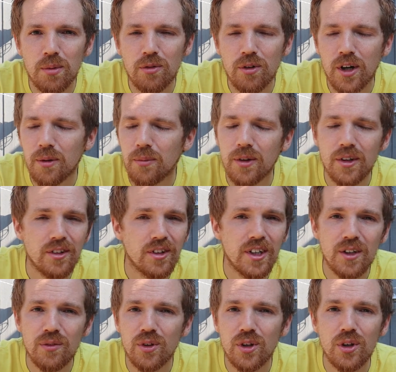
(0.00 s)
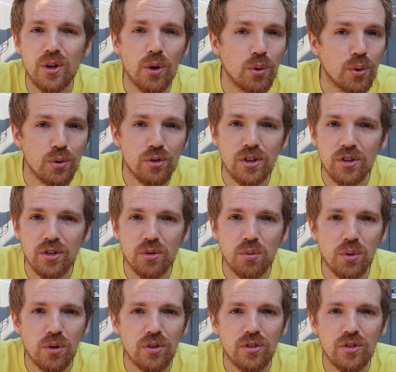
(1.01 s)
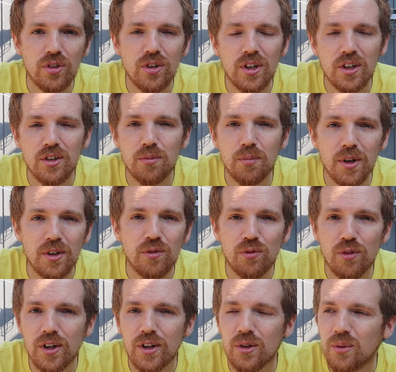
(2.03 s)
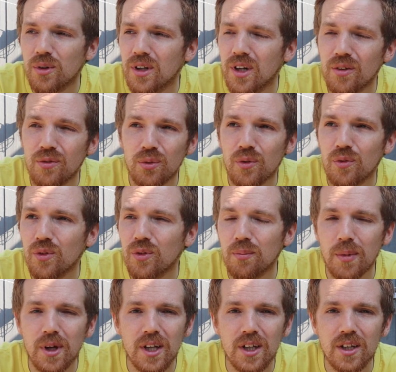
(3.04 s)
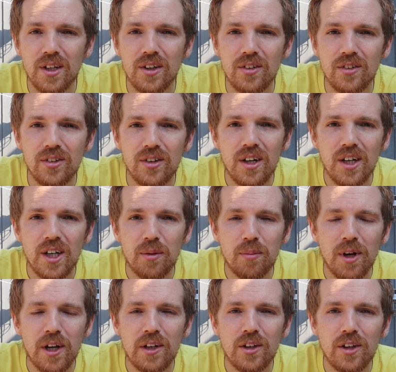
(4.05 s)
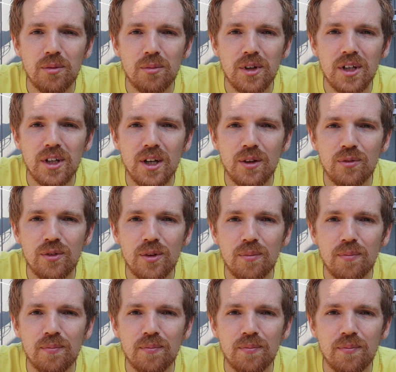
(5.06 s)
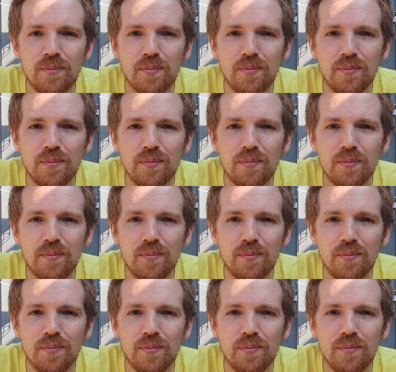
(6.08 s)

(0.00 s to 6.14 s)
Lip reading: people around him that he didn't even know who Jesus was. His best friend who he'd lived with for many years. And he abandoned him and he left him.